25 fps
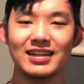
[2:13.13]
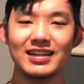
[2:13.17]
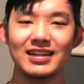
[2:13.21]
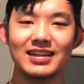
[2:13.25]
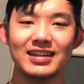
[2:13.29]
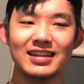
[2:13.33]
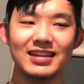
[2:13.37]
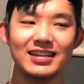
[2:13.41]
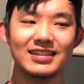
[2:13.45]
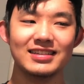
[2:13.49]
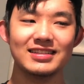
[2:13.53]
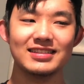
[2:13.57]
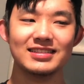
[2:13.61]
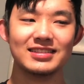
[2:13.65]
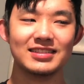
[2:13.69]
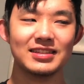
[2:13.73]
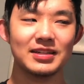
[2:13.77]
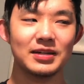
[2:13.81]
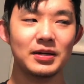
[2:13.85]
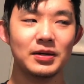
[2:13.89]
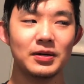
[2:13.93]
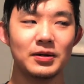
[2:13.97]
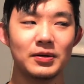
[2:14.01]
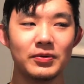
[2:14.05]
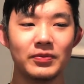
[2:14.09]
And
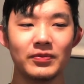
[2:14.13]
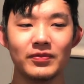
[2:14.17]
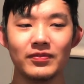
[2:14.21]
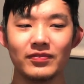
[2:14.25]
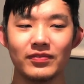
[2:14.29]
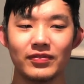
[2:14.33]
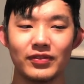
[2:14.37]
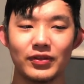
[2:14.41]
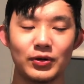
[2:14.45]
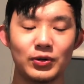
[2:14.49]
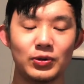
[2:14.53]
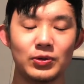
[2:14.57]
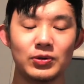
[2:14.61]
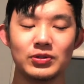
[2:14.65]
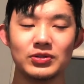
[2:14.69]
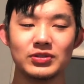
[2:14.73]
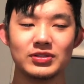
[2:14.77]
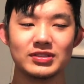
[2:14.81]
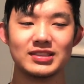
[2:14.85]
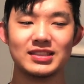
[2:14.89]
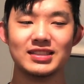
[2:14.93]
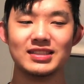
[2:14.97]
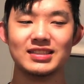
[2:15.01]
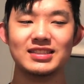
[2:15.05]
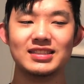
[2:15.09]
so the whole
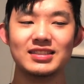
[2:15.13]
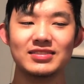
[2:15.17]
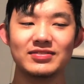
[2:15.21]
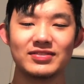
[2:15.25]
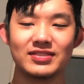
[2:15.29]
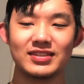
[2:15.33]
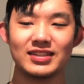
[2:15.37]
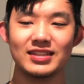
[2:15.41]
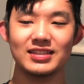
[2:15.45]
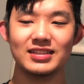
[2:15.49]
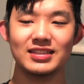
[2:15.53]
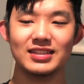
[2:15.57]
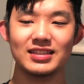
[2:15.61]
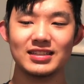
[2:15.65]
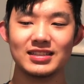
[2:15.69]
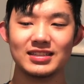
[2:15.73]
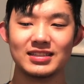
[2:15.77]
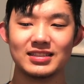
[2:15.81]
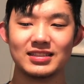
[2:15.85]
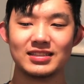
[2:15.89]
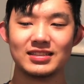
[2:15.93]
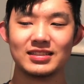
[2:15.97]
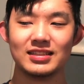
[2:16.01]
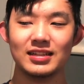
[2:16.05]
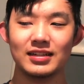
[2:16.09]
system can
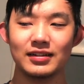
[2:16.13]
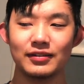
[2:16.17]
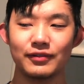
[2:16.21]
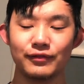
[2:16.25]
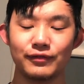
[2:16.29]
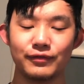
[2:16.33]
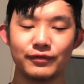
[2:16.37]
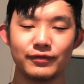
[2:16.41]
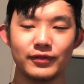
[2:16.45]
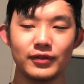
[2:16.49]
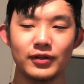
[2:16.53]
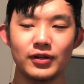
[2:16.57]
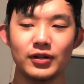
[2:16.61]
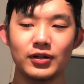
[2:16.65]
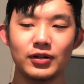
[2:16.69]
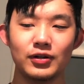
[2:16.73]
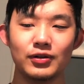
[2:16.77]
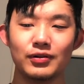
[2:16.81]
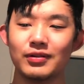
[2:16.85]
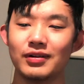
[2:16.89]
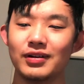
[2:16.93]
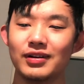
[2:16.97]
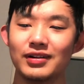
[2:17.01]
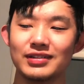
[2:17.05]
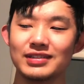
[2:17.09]
just flow
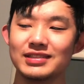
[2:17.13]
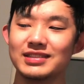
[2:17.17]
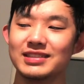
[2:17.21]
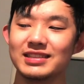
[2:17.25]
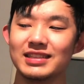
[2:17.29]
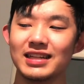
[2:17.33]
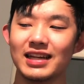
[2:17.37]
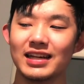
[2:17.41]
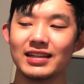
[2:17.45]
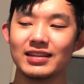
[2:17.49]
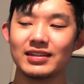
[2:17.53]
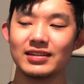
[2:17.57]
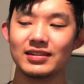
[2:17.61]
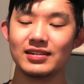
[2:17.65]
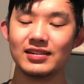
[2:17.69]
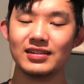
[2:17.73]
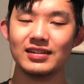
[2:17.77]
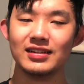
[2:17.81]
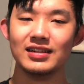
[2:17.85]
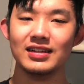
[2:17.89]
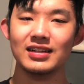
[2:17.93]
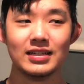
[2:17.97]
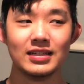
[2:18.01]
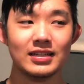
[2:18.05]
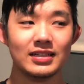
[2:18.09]
all together.
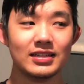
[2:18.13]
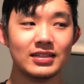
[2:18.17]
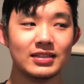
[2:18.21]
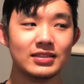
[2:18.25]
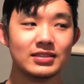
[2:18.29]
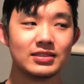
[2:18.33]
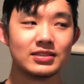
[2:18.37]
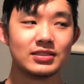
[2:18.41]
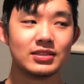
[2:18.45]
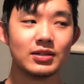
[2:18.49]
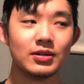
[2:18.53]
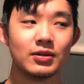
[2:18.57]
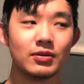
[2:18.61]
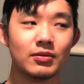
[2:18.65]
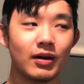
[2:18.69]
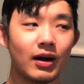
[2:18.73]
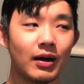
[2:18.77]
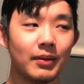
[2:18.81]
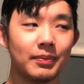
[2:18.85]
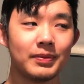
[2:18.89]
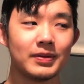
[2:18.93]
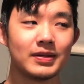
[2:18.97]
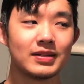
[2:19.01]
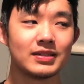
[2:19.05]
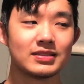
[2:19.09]
So
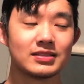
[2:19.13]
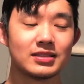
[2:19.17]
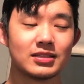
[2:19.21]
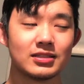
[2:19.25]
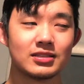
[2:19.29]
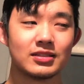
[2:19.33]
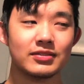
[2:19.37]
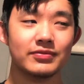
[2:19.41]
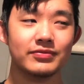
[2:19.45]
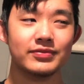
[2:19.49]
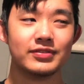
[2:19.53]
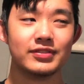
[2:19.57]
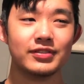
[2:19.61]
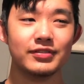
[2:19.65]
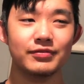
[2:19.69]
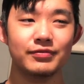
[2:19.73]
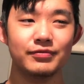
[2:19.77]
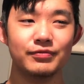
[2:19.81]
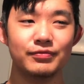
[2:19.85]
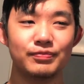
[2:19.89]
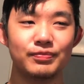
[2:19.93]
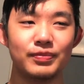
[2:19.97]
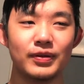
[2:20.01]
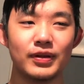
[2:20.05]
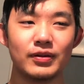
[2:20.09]
operating systems
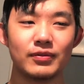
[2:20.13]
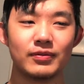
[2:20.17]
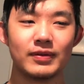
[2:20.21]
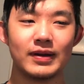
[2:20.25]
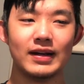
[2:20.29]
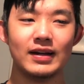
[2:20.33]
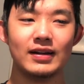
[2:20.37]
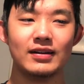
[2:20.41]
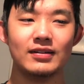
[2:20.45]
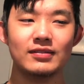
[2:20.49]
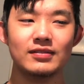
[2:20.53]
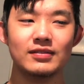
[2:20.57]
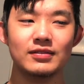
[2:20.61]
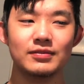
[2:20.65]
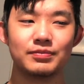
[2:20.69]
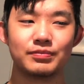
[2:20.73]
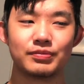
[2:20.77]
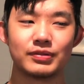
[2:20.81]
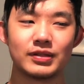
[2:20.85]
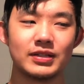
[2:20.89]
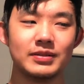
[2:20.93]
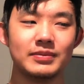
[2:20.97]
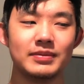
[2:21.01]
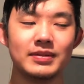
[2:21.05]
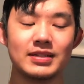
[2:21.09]
have been around
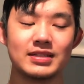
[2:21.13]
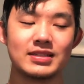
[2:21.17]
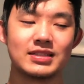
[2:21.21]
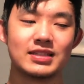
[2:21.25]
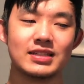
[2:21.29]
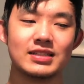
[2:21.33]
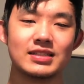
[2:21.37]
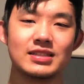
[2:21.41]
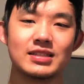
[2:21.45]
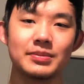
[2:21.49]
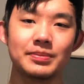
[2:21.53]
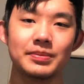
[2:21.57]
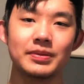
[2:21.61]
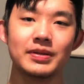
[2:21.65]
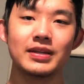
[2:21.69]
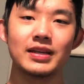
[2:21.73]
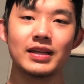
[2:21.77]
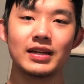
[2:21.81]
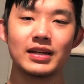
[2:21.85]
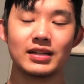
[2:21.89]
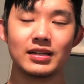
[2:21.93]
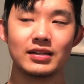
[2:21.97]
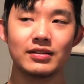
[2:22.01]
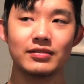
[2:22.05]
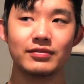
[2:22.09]
pretty much since the
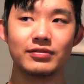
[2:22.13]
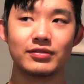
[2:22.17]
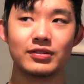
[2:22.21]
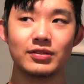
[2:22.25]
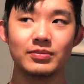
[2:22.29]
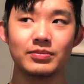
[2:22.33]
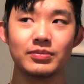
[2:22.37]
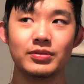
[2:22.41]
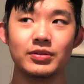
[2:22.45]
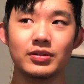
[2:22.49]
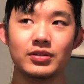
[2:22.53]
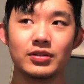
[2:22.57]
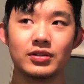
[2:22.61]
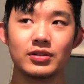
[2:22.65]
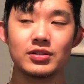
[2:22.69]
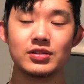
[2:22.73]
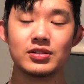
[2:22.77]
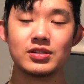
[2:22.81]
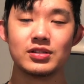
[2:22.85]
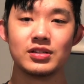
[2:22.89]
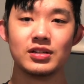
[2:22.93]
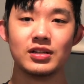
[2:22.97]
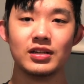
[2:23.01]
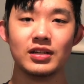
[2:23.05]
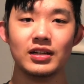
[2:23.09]
beginning of
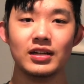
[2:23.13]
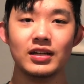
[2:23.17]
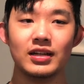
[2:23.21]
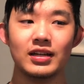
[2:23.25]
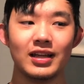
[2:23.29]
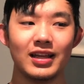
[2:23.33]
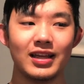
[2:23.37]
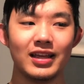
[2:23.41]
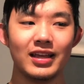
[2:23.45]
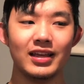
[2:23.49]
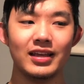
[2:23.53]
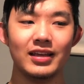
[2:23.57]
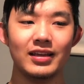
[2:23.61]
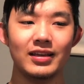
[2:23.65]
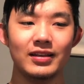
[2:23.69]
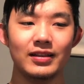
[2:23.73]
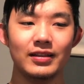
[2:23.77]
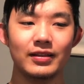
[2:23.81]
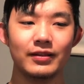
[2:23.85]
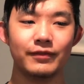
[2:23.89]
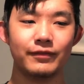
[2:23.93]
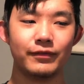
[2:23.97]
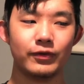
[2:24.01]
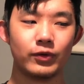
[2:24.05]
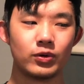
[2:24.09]
computers. In
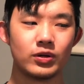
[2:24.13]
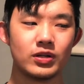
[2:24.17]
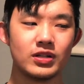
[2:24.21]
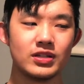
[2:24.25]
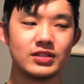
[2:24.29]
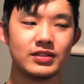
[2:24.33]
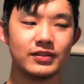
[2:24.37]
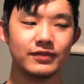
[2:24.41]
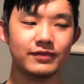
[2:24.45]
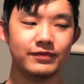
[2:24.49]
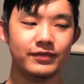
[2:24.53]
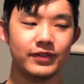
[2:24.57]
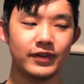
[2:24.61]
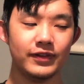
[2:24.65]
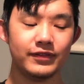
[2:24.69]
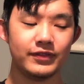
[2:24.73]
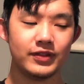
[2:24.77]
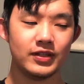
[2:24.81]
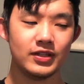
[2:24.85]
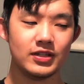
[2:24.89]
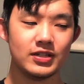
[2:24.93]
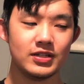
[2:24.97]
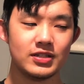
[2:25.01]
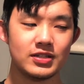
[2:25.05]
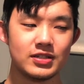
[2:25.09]
the 40s and
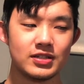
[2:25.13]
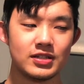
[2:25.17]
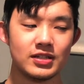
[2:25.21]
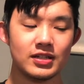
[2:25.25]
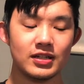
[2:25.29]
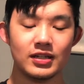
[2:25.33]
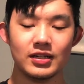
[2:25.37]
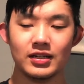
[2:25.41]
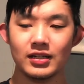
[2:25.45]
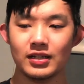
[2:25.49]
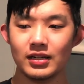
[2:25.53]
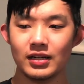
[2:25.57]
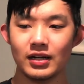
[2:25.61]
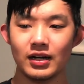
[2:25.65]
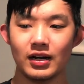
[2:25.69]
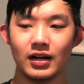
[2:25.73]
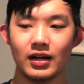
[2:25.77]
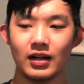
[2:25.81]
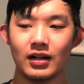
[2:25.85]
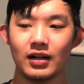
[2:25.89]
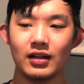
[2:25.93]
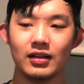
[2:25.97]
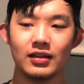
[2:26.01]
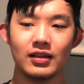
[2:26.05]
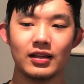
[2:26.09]
50s,
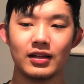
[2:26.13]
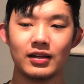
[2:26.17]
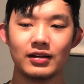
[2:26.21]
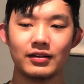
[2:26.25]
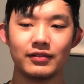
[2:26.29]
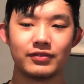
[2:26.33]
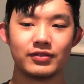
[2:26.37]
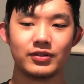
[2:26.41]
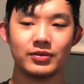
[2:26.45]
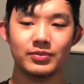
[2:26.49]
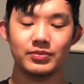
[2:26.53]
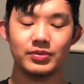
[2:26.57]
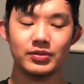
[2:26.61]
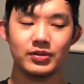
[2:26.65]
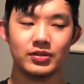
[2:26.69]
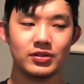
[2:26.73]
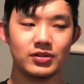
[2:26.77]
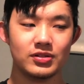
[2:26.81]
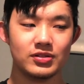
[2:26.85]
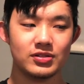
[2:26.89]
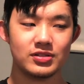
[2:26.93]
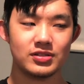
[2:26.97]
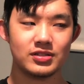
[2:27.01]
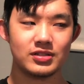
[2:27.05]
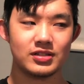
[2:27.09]
a lot of
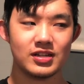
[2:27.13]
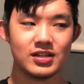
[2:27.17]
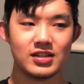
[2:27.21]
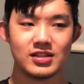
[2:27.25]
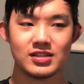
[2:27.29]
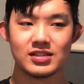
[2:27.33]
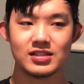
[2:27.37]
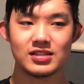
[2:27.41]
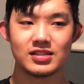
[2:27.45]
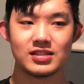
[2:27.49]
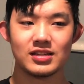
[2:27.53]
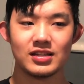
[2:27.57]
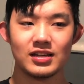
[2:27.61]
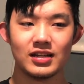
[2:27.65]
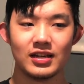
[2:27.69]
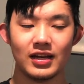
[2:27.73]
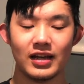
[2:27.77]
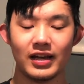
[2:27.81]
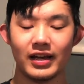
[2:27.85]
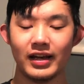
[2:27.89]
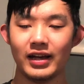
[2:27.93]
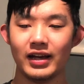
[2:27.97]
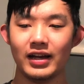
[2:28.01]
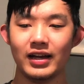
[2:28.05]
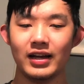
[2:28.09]
computers just
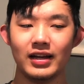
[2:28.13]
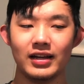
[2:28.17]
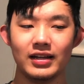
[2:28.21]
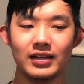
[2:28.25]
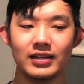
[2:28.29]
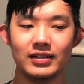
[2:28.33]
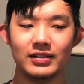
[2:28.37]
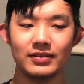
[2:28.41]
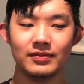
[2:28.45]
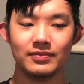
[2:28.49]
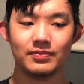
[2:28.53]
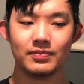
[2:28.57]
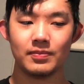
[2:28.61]
had